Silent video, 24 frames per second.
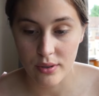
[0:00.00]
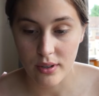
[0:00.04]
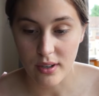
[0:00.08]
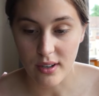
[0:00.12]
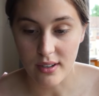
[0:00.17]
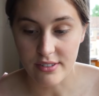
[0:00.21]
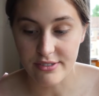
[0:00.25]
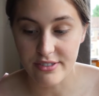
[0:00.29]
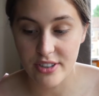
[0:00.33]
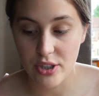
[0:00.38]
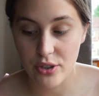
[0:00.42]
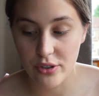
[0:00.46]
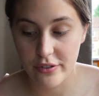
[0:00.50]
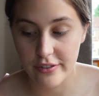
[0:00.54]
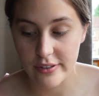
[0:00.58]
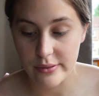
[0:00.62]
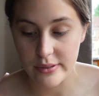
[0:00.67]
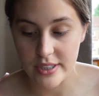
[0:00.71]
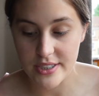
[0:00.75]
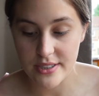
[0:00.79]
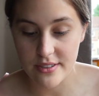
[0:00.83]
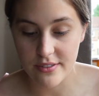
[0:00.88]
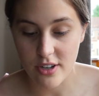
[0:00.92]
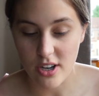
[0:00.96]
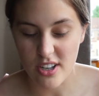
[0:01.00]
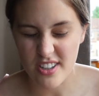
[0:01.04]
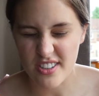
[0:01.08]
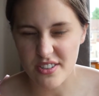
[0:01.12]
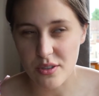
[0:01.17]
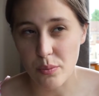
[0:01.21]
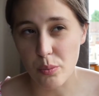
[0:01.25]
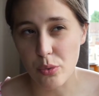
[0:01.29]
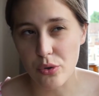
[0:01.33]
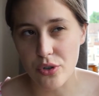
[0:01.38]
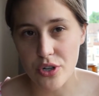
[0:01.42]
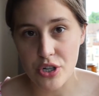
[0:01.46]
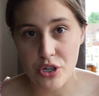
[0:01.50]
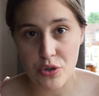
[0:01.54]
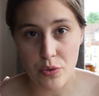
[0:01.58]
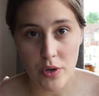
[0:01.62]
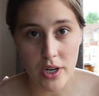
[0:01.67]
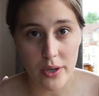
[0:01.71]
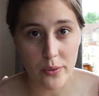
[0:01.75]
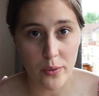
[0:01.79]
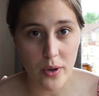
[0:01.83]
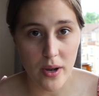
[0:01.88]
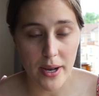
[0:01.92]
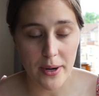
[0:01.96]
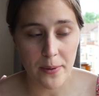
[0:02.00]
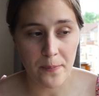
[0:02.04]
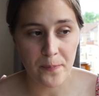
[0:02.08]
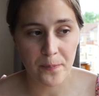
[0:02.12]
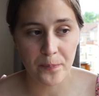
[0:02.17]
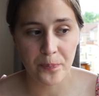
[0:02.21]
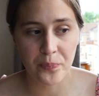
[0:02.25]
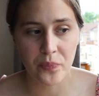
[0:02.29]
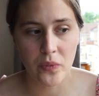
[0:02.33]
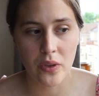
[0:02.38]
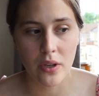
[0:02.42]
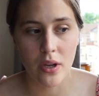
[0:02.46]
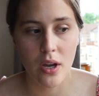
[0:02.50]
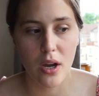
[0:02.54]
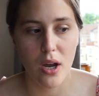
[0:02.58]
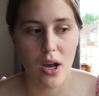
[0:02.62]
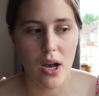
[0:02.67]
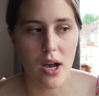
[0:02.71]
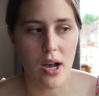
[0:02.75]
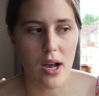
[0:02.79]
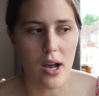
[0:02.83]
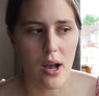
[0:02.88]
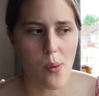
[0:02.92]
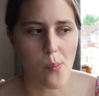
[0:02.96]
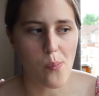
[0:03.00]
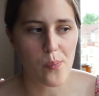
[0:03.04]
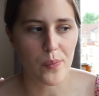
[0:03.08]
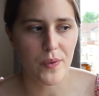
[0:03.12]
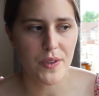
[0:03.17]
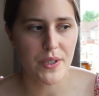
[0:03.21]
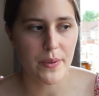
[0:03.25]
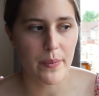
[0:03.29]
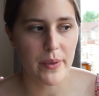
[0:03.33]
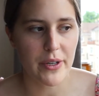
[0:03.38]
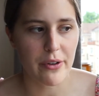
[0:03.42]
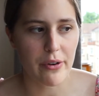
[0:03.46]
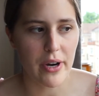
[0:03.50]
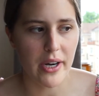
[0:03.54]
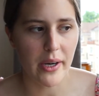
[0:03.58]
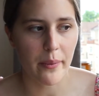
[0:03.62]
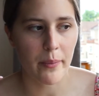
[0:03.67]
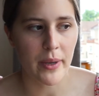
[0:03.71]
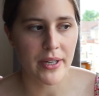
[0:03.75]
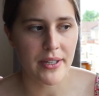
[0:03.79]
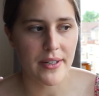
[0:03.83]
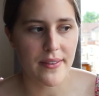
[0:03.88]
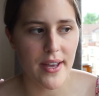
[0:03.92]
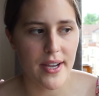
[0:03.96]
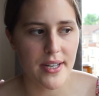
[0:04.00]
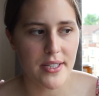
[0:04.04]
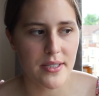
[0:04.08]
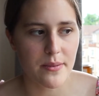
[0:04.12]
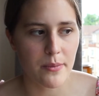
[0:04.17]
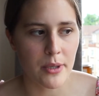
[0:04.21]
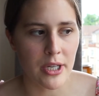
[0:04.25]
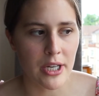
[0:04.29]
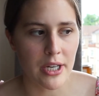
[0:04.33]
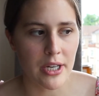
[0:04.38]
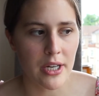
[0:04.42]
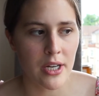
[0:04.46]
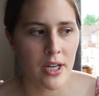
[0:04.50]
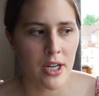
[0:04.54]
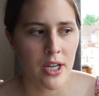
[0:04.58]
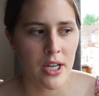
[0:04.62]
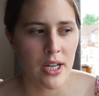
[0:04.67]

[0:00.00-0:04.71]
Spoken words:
A few of the ones I've got is the Bourjois one. Somebody recommended that to me.